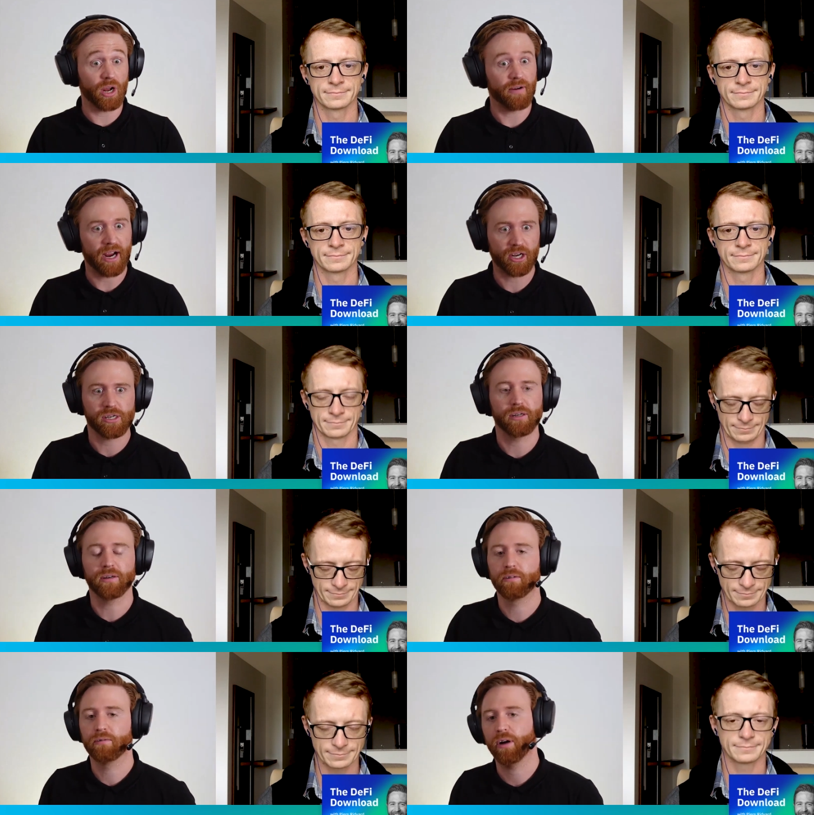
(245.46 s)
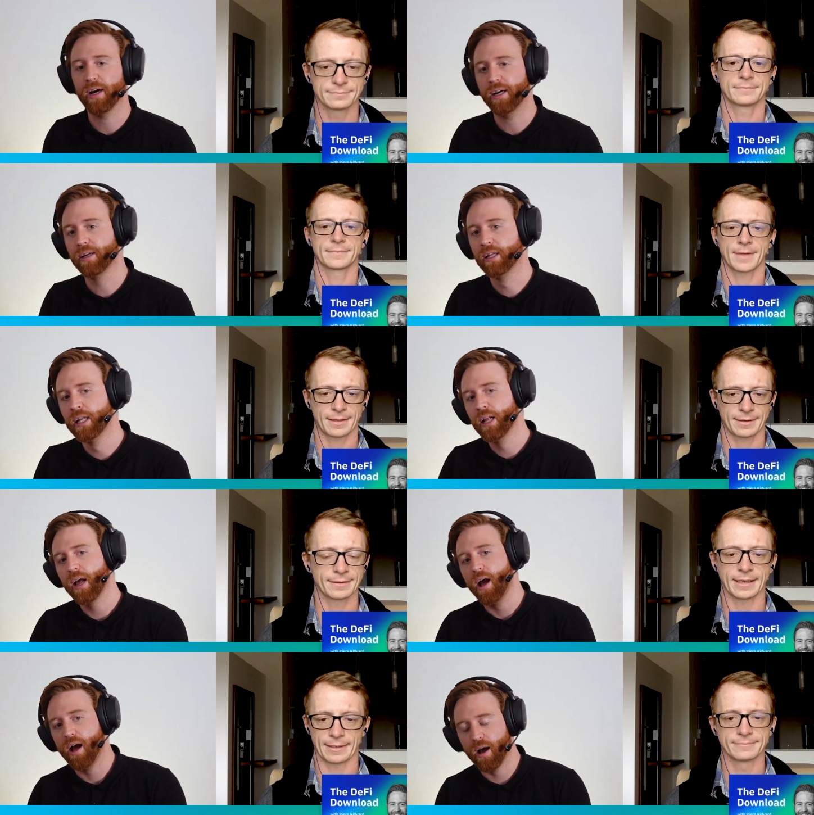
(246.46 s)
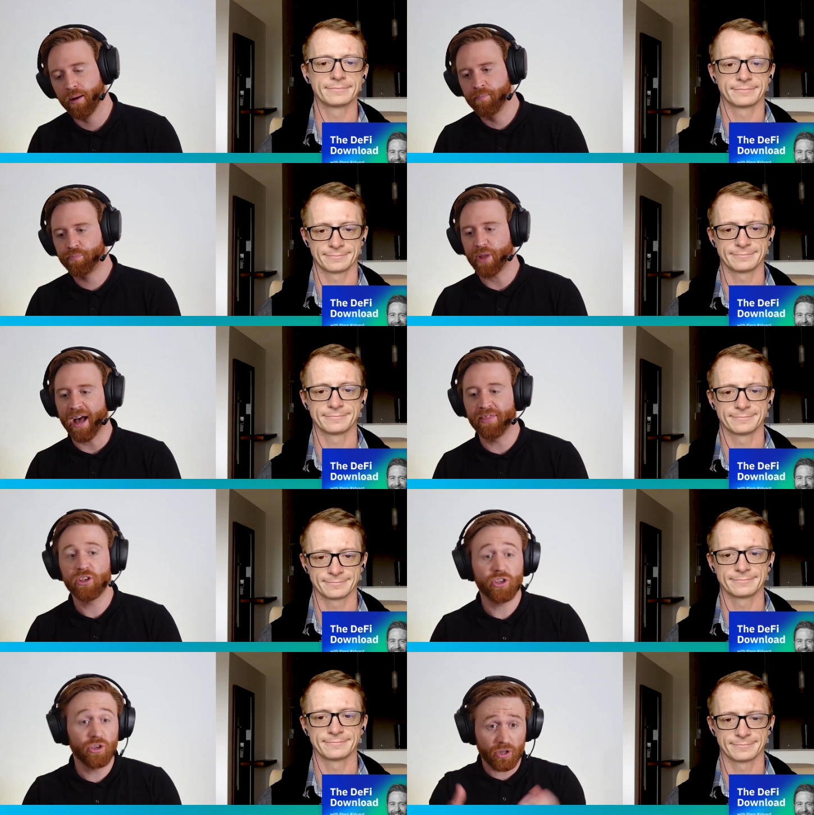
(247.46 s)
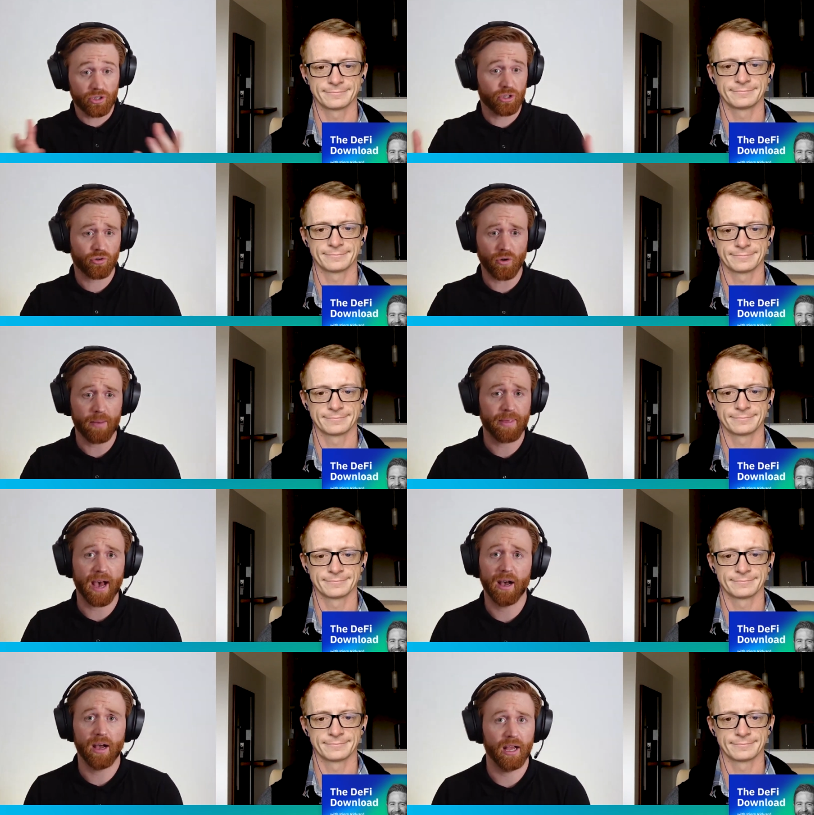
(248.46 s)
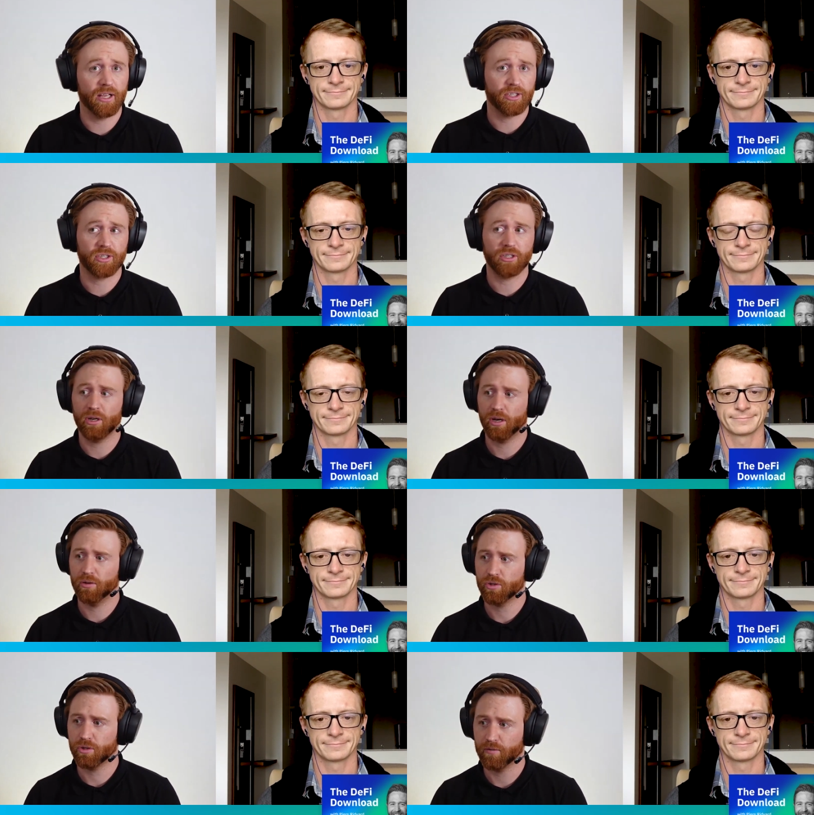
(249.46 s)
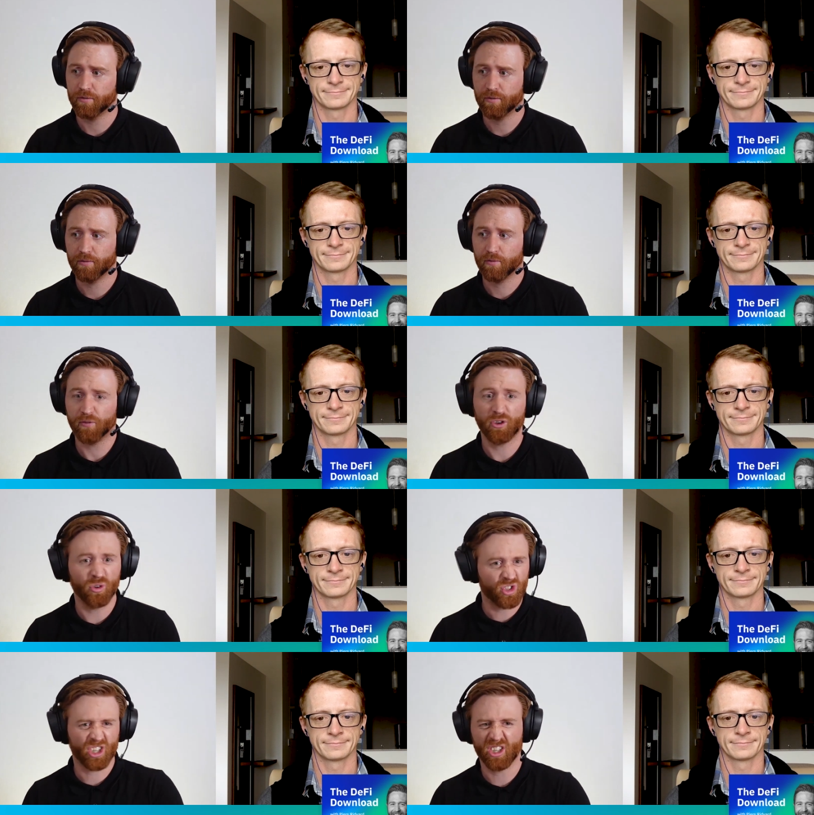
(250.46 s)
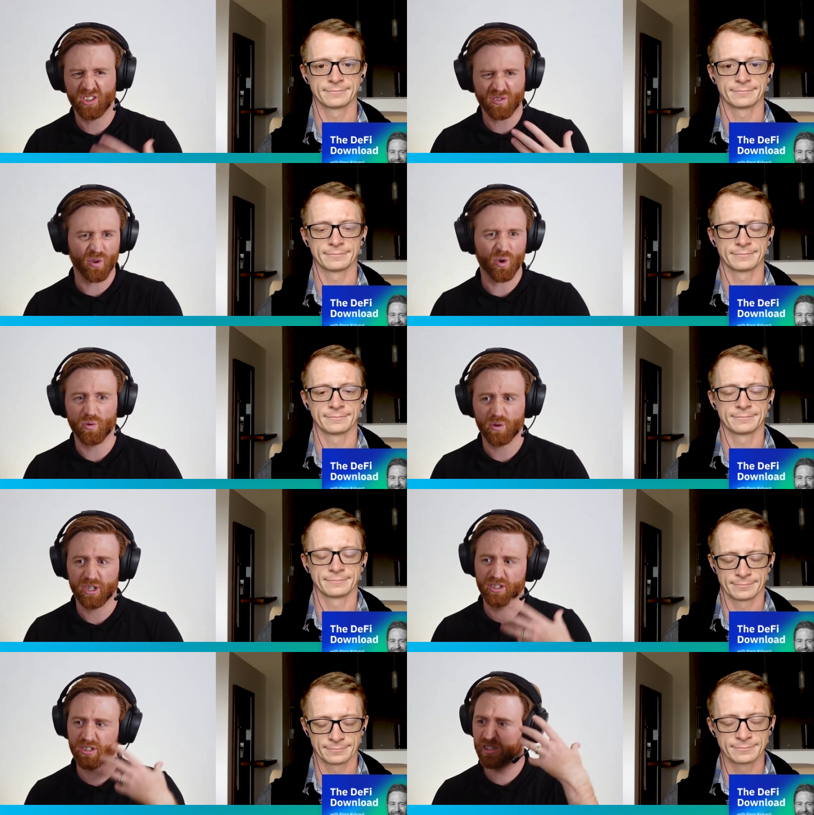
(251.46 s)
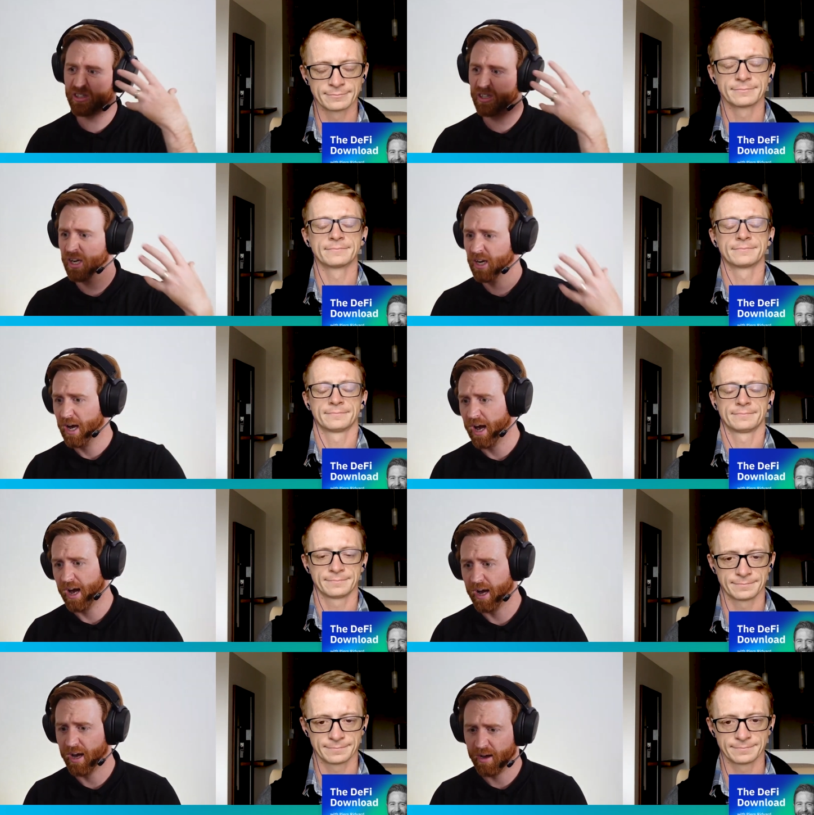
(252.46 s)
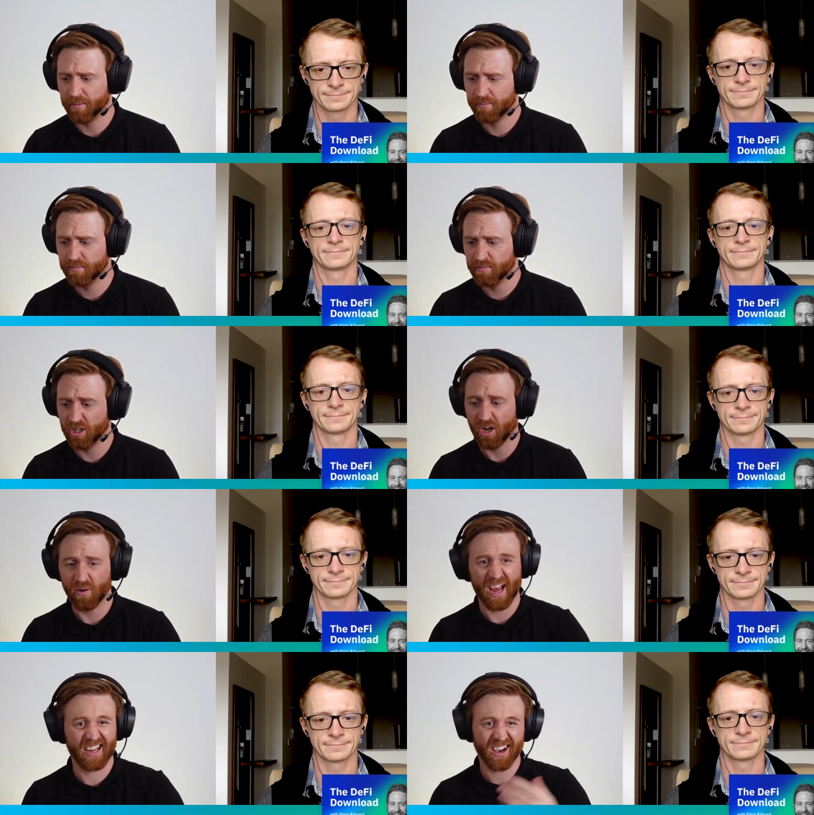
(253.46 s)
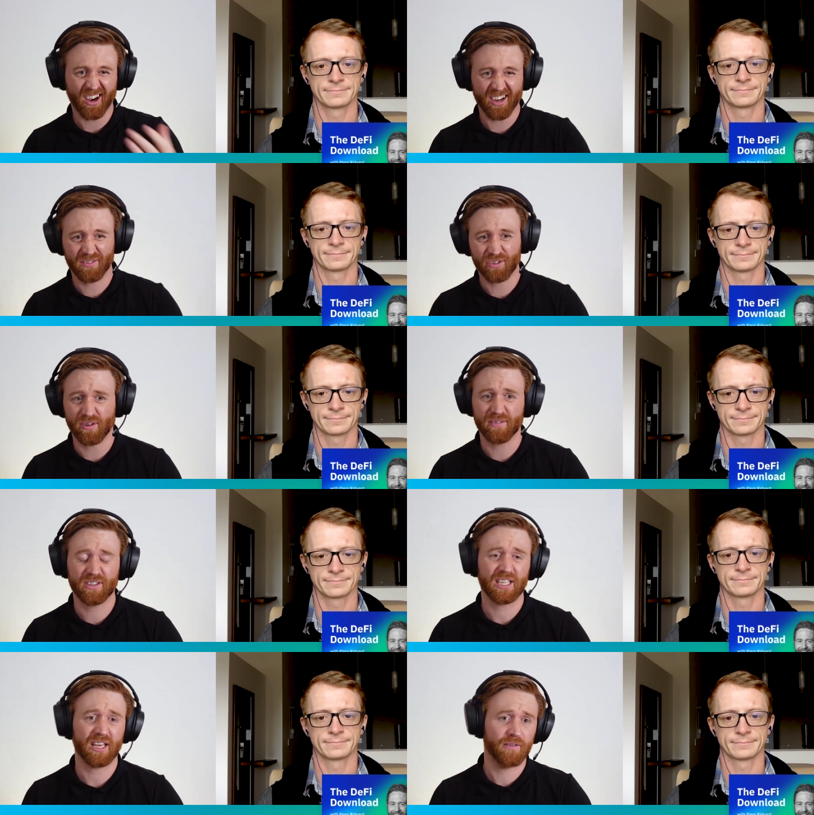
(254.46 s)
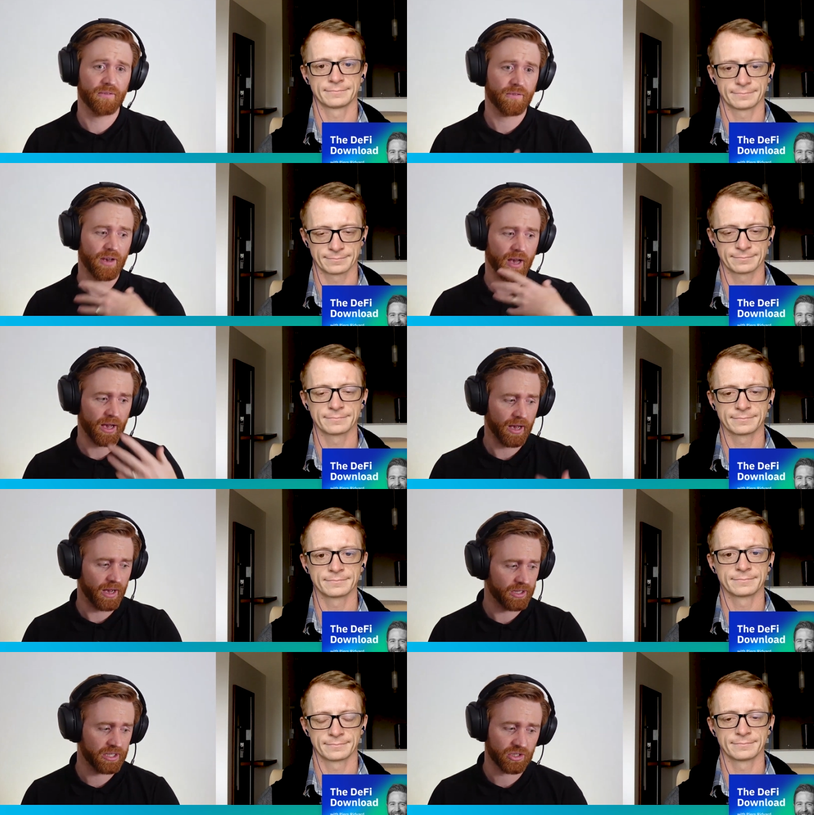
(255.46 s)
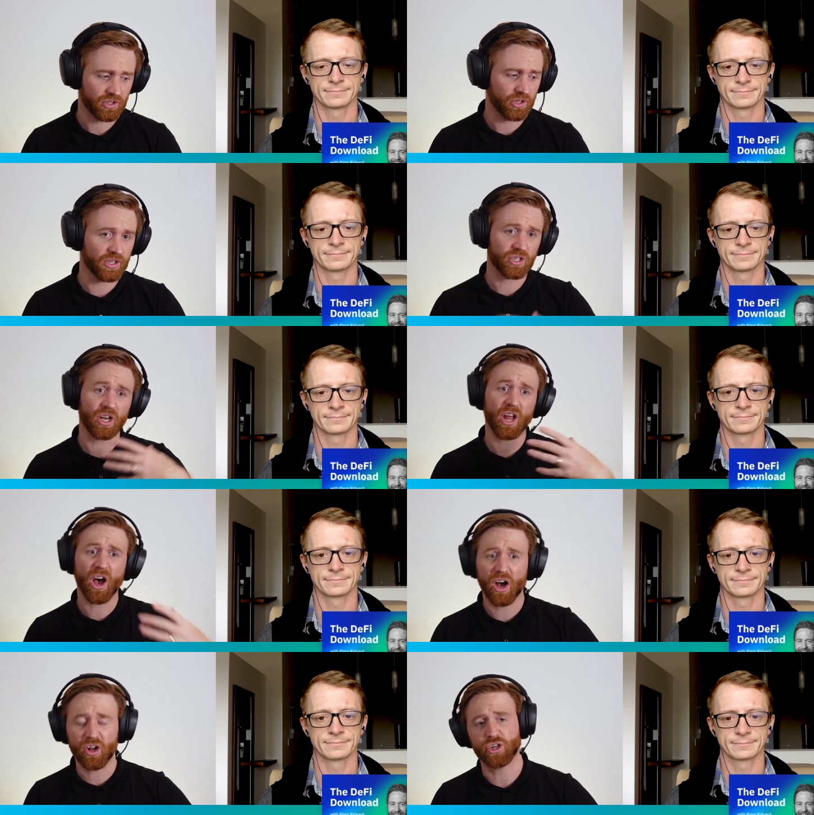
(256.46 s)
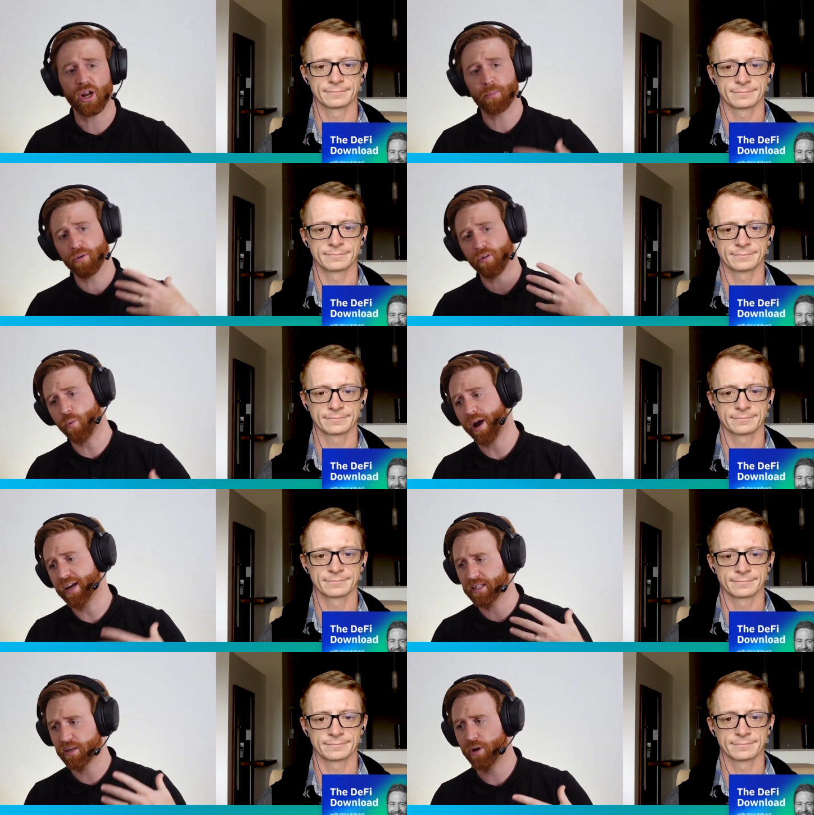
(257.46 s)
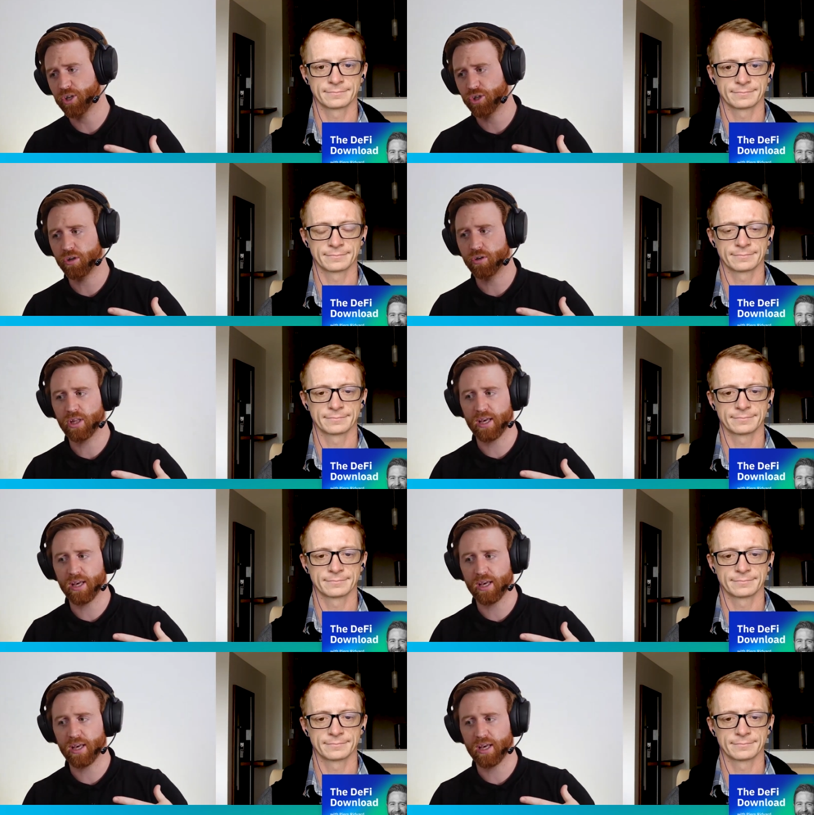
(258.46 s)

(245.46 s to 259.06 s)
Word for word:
Speaker 1: direction right yeah. um, and you could describe that as you know sort of futures forwards um, you know any kind of derivative uh, th- so there's a large number of ways in which you